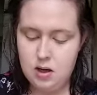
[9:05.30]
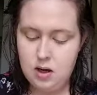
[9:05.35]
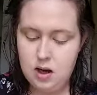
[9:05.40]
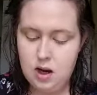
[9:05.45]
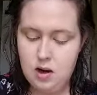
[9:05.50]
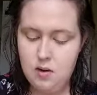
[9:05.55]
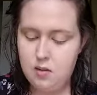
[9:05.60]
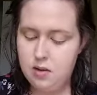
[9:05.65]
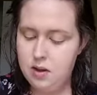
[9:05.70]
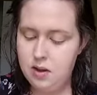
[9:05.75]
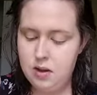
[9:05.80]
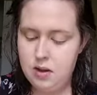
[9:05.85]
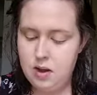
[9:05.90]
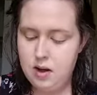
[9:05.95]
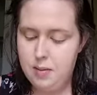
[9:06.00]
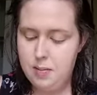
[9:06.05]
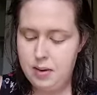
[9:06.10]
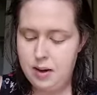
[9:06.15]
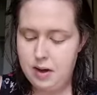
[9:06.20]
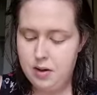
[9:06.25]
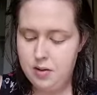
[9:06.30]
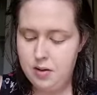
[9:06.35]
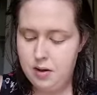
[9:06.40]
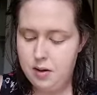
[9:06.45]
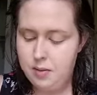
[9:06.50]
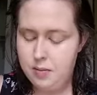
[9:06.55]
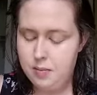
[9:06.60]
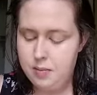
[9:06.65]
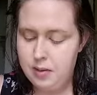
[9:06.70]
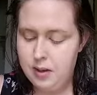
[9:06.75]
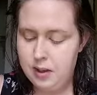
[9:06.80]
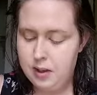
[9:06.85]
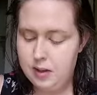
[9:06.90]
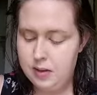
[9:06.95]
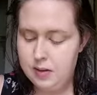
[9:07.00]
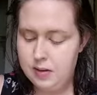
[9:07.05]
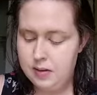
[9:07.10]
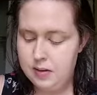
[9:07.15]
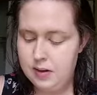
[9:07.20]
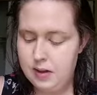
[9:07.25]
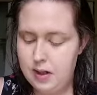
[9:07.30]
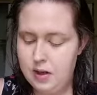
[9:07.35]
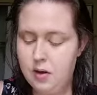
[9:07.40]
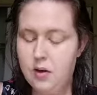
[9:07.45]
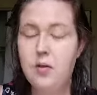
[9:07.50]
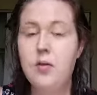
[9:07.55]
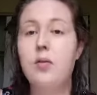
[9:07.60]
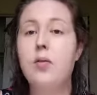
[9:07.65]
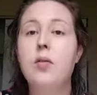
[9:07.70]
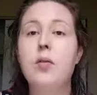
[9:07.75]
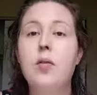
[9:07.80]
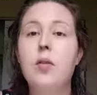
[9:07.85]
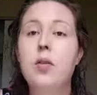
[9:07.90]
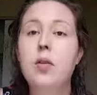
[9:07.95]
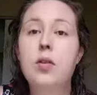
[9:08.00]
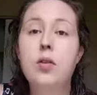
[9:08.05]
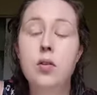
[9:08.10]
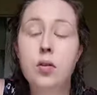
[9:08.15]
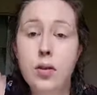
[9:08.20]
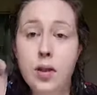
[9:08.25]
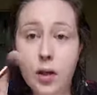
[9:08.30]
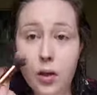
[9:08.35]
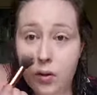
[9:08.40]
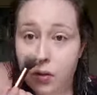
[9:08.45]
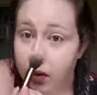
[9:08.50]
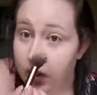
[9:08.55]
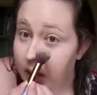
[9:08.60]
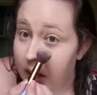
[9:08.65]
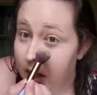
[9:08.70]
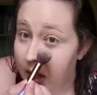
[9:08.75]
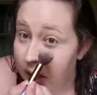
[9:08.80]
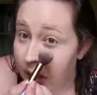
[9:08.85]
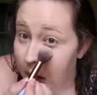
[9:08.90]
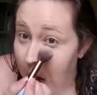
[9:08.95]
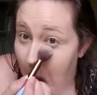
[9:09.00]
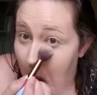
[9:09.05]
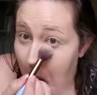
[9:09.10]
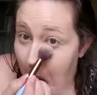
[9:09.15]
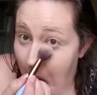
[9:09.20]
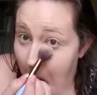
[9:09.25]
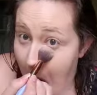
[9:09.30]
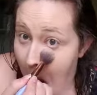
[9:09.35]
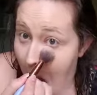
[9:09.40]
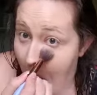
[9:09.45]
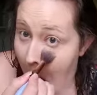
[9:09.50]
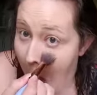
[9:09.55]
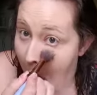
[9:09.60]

not with a lot of powder because I don't do the over cakey look,